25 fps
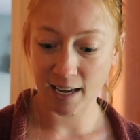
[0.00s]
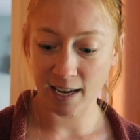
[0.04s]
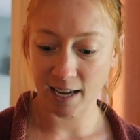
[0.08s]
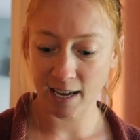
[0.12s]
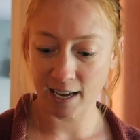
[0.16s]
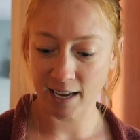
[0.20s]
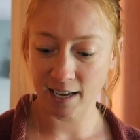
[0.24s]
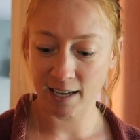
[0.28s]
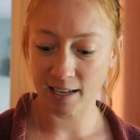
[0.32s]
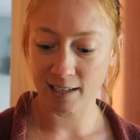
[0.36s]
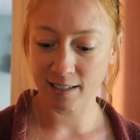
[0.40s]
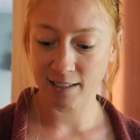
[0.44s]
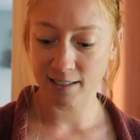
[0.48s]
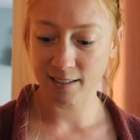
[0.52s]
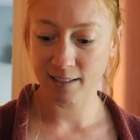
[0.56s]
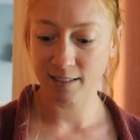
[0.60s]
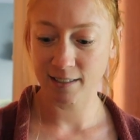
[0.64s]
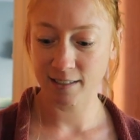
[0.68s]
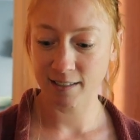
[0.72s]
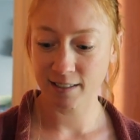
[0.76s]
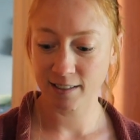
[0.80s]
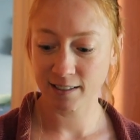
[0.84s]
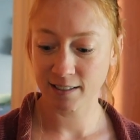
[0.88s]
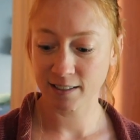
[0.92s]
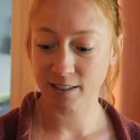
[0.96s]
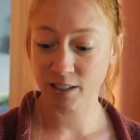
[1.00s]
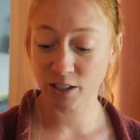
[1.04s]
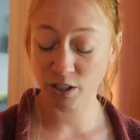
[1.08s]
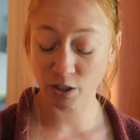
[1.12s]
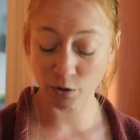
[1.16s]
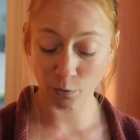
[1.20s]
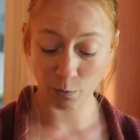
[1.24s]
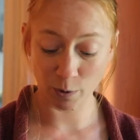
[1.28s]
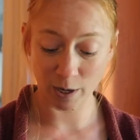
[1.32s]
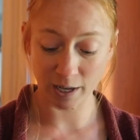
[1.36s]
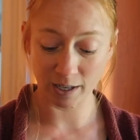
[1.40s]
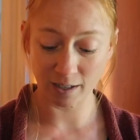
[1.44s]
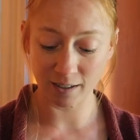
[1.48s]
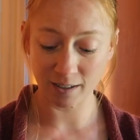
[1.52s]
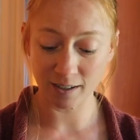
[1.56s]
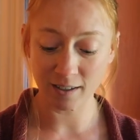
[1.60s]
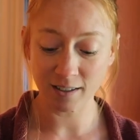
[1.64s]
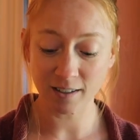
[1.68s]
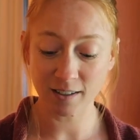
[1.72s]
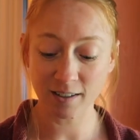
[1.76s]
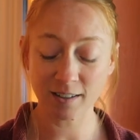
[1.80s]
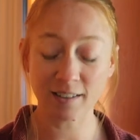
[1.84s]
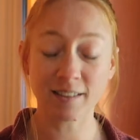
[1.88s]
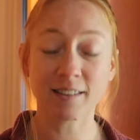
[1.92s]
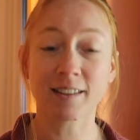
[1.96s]
a
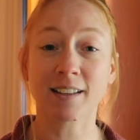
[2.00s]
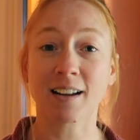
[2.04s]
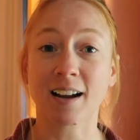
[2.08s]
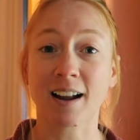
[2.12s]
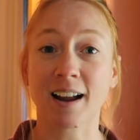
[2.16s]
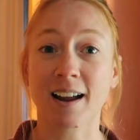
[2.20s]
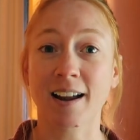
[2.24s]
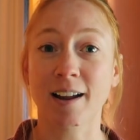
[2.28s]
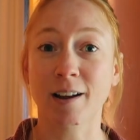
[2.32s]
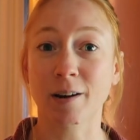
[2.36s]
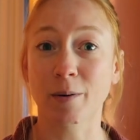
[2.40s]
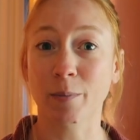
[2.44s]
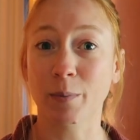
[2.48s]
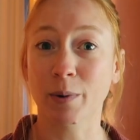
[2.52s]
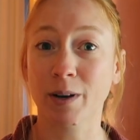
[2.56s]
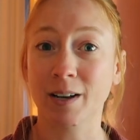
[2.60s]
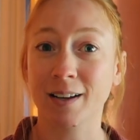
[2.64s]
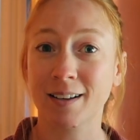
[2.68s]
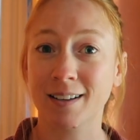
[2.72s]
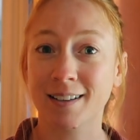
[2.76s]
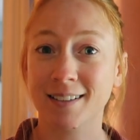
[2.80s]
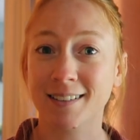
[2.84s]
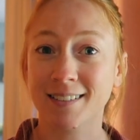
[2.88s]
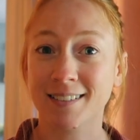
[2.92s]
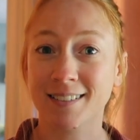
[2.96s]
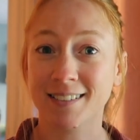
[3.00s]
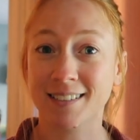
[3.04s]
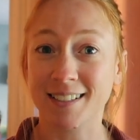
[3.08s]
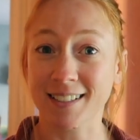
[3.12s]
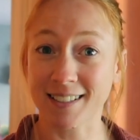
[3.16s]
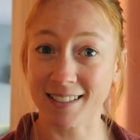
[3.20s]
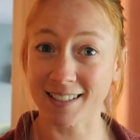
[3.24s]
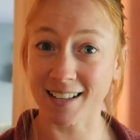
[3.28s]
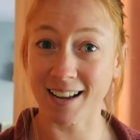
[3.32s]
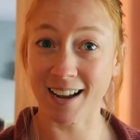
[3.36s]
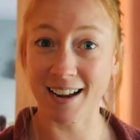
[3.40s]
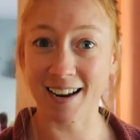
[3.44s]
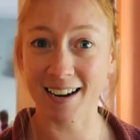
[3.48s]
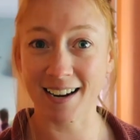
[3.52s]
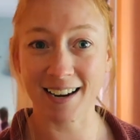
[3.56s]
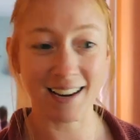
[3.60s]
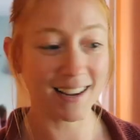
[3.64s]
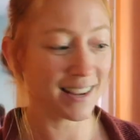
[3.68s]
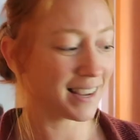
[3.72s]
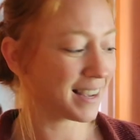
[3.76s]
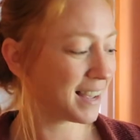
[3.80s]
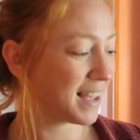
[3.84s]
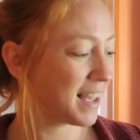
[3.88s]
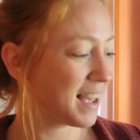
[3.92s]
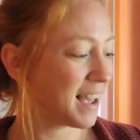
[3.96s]
sweater that I am
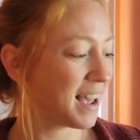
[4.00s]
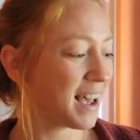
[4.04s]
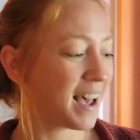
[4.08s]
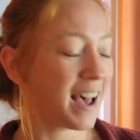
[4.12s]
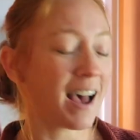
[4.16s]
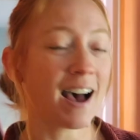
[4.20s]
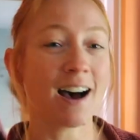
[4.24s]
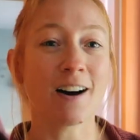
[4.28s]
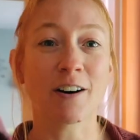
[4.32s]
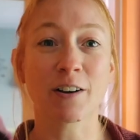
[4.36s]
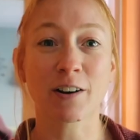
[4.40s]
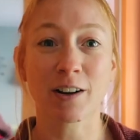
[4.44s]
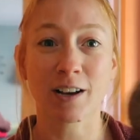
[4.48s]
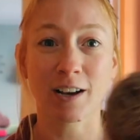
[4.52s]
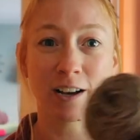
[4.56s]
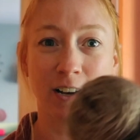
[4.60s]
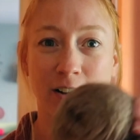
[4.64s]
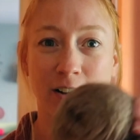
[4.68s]
designing out